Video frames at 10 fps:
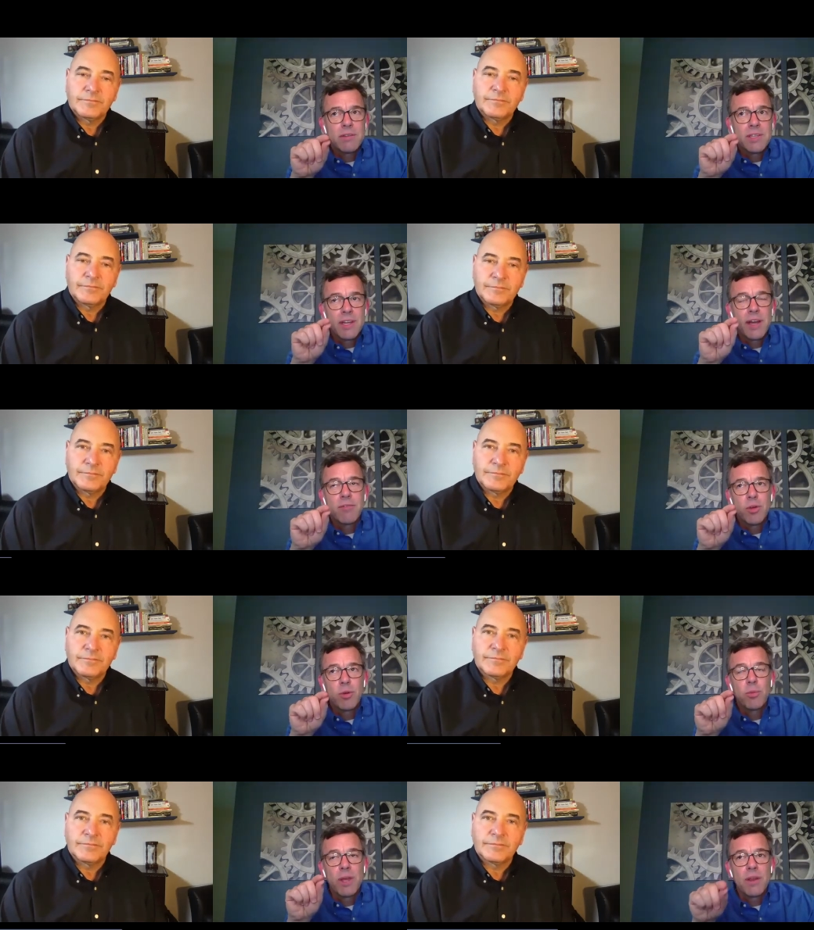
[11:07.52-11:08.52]
Speaker 1: get out of your
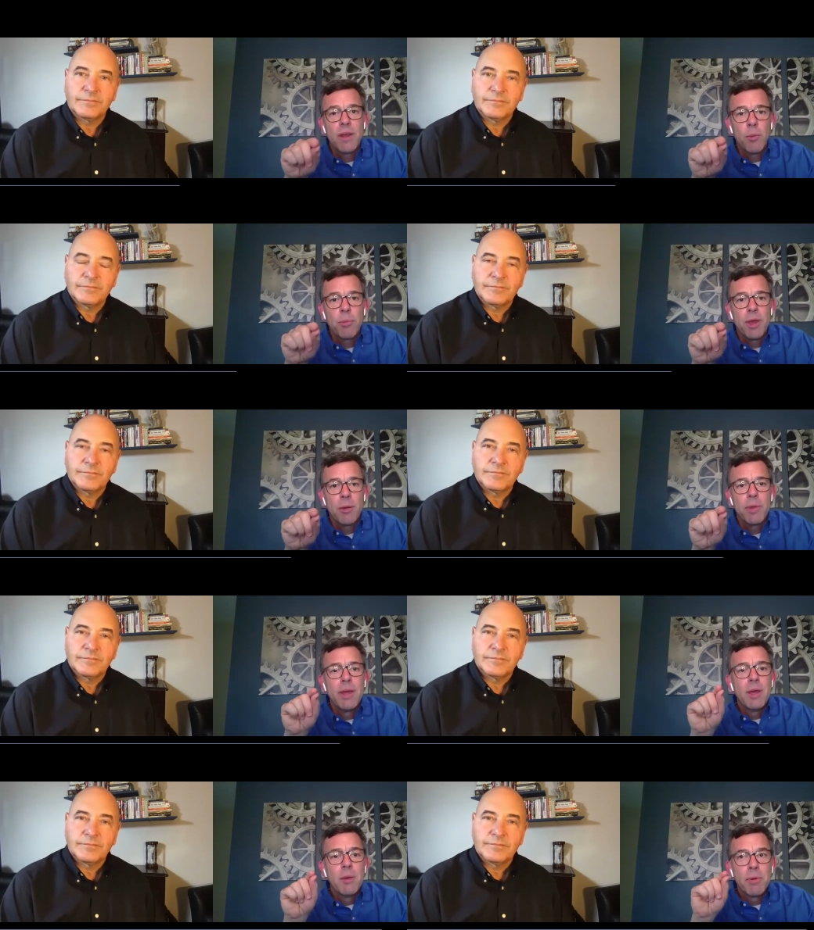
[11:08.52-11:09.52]
own way and help them
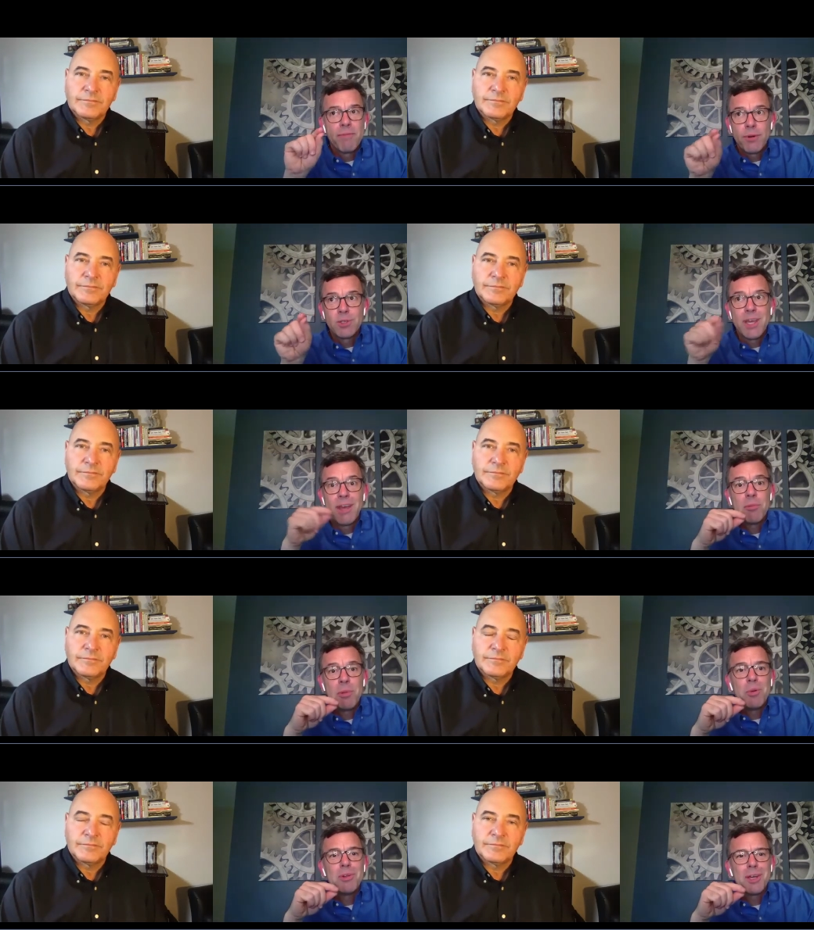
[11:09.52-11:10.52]
but first they have to
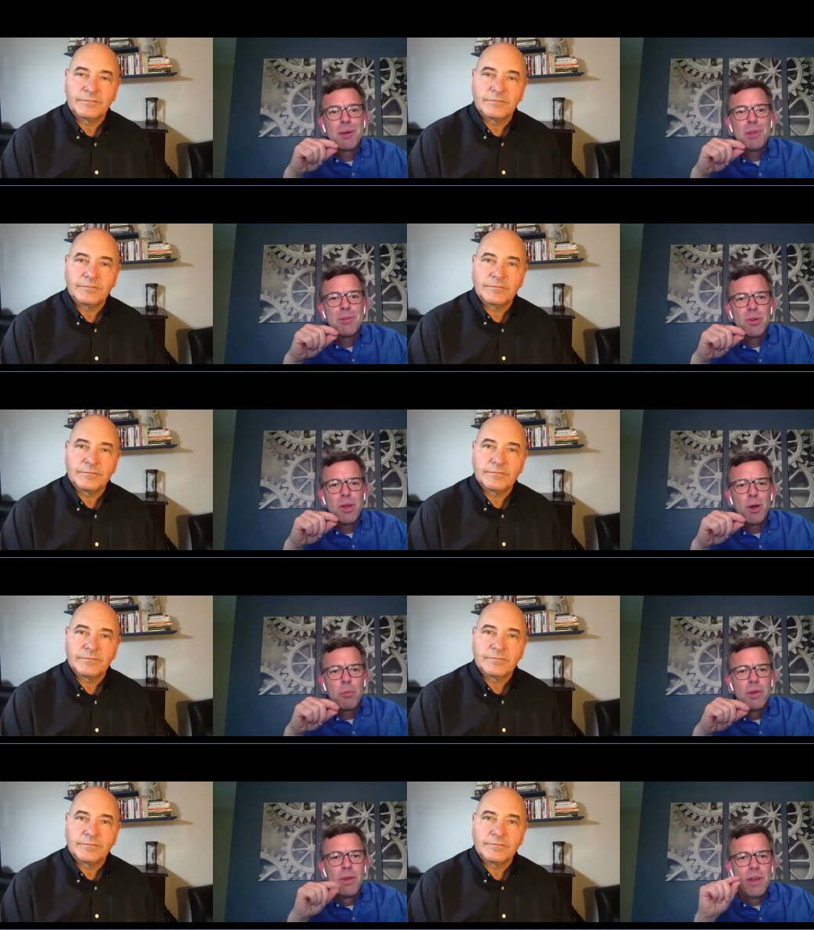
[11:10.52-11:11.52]
be willing to come to you for help
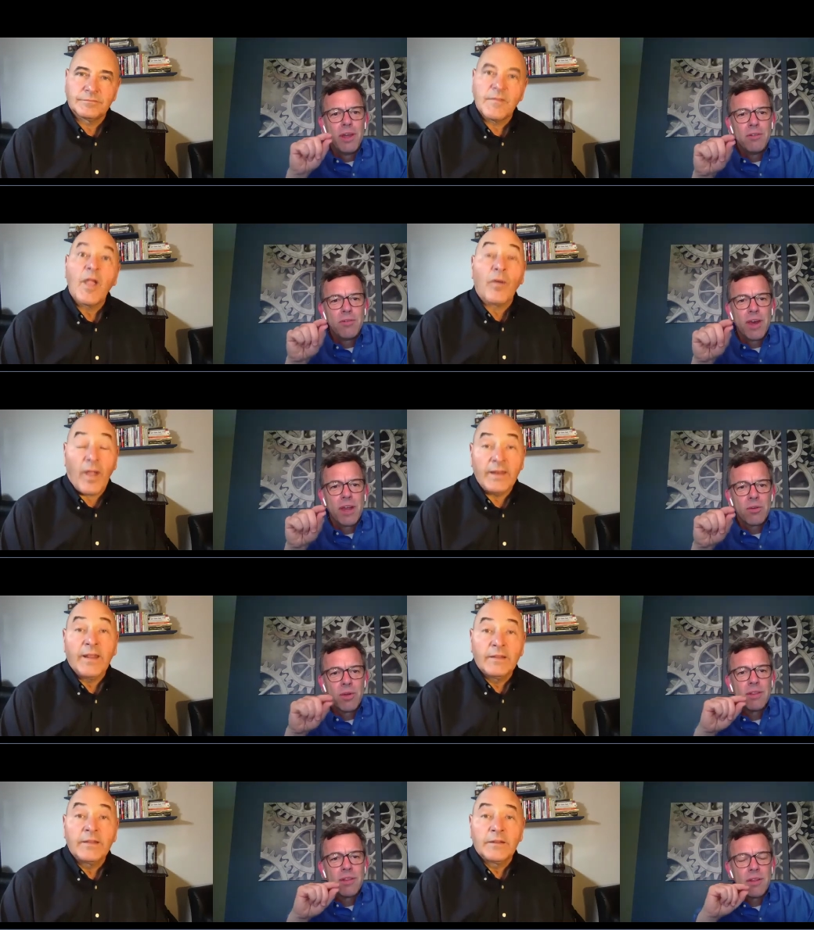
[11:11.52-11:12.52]
and you've right. got to
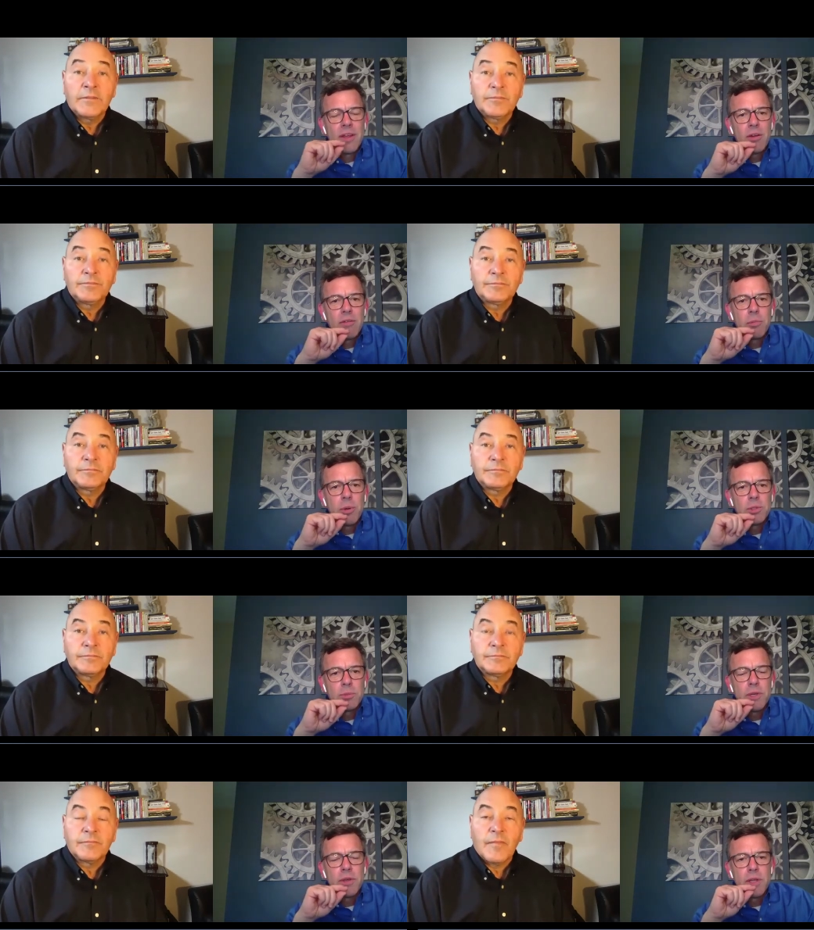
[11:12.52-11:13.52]
create that layer of
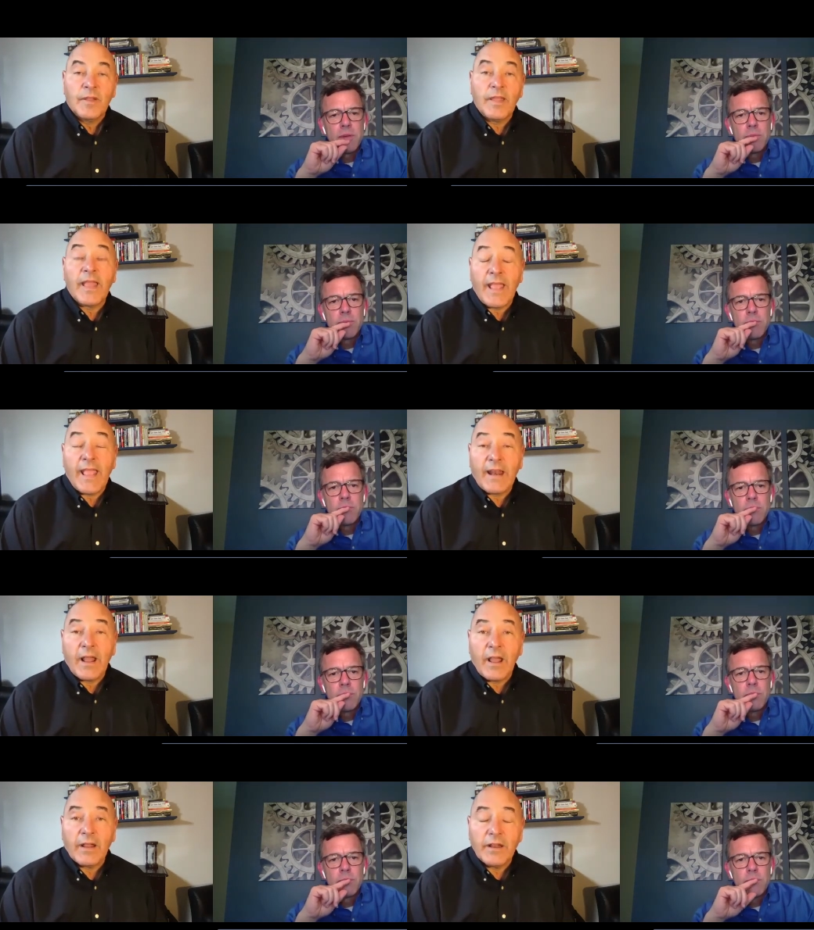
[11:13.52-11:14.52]
approachability.
Speaker 2: And, and
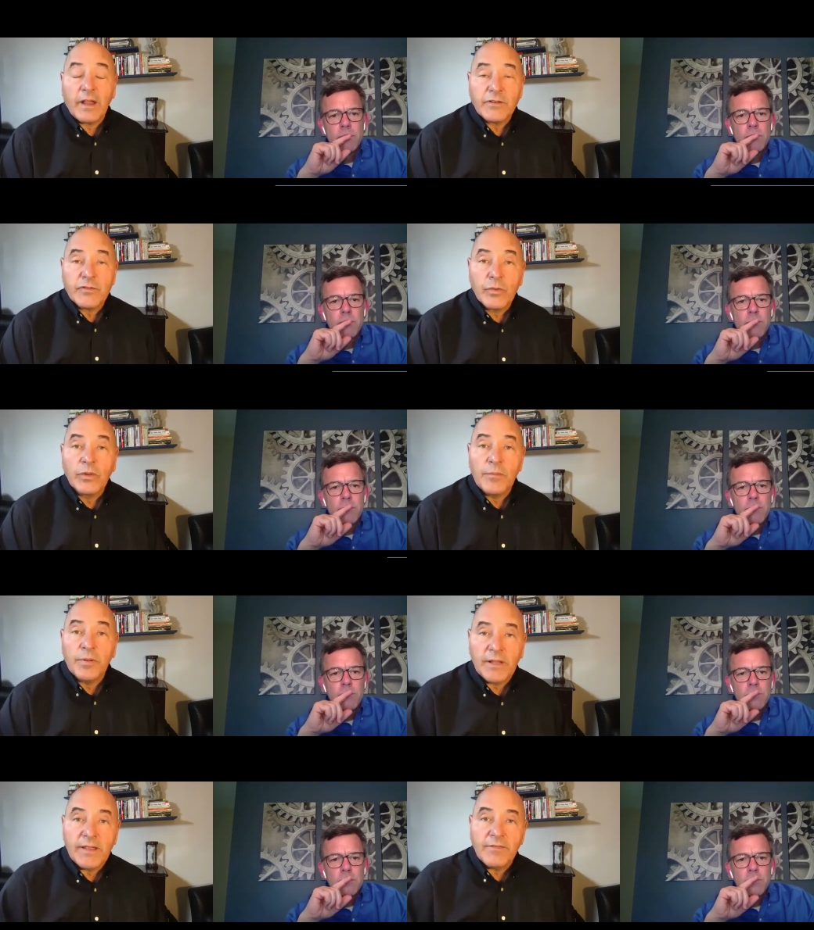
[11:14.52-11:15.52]
I, I, truly
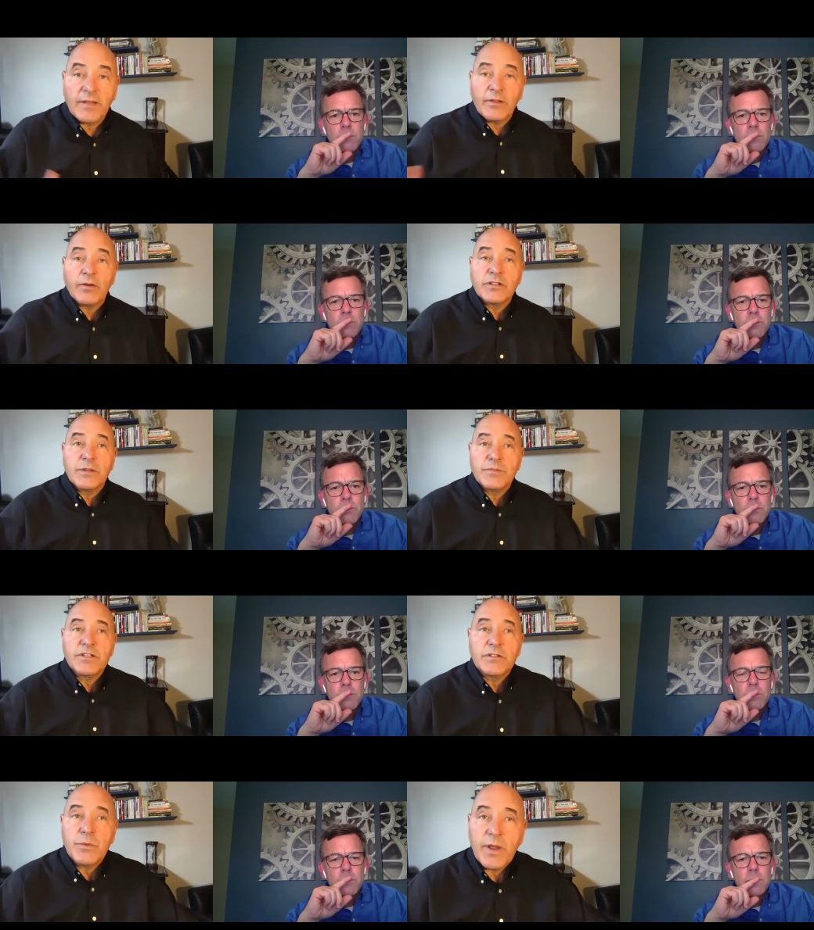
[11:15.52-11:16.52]
believe that there are some
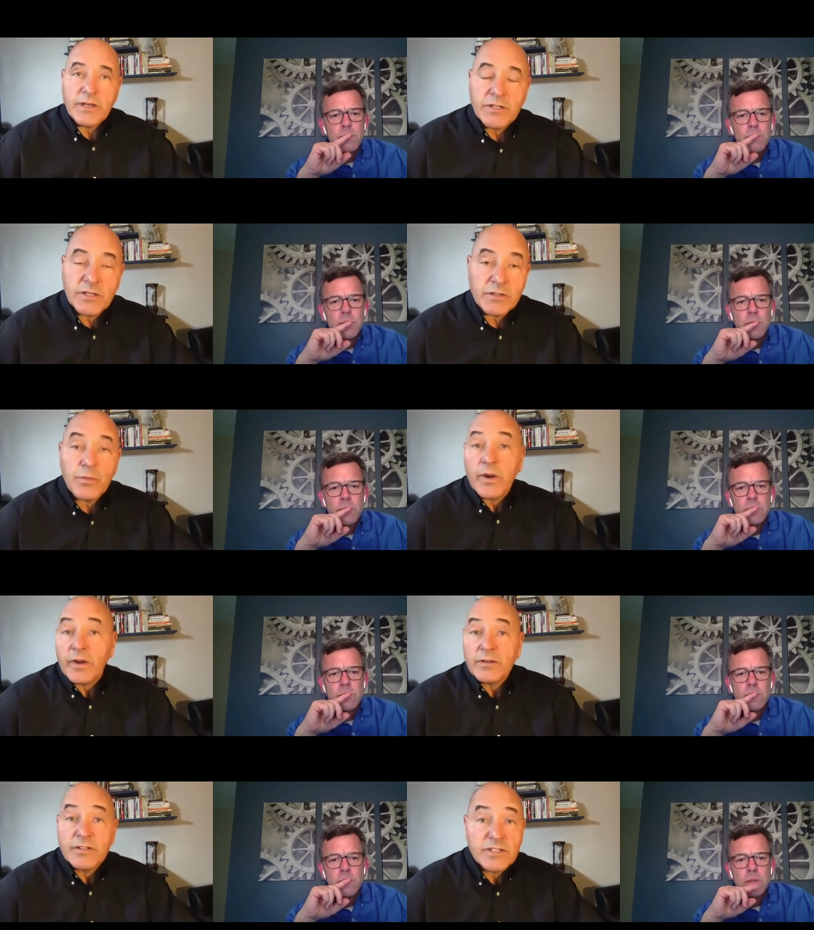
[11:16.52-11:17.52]
situations where
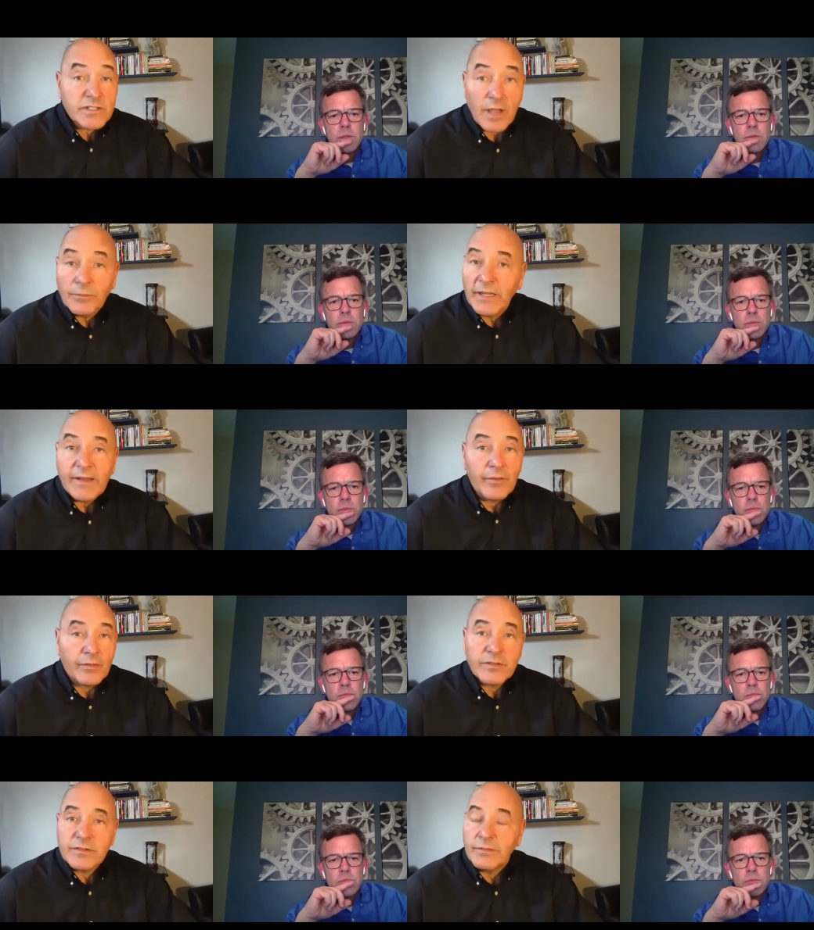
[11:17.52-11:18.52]
some
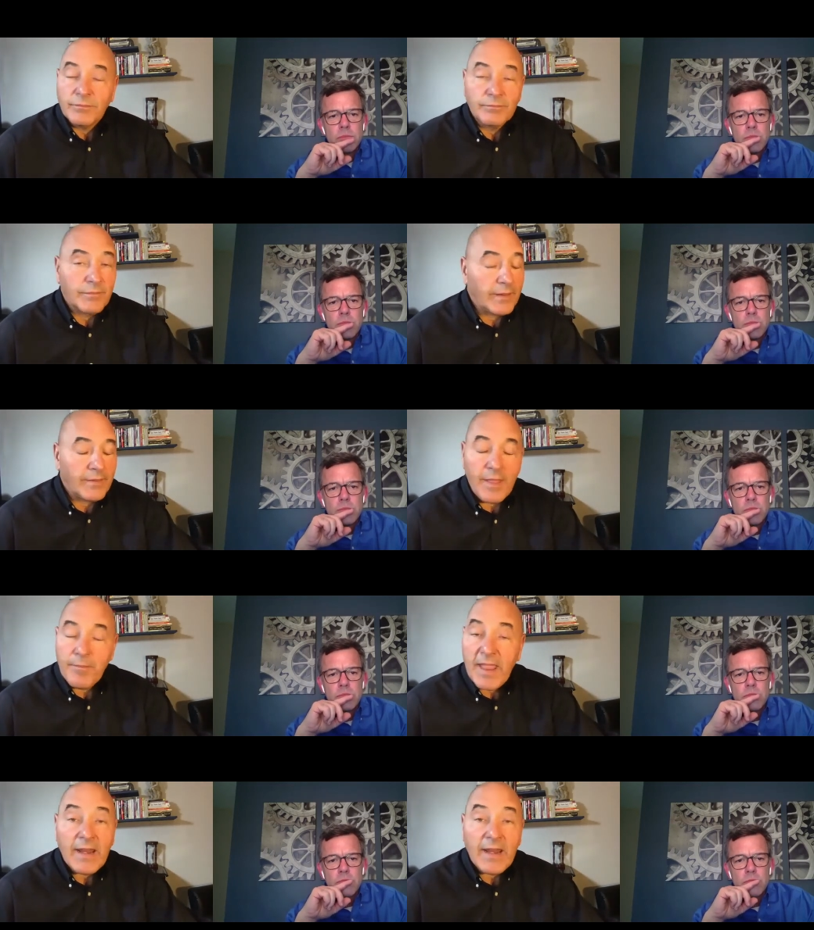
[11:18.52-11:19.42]
leaders, uh, they may not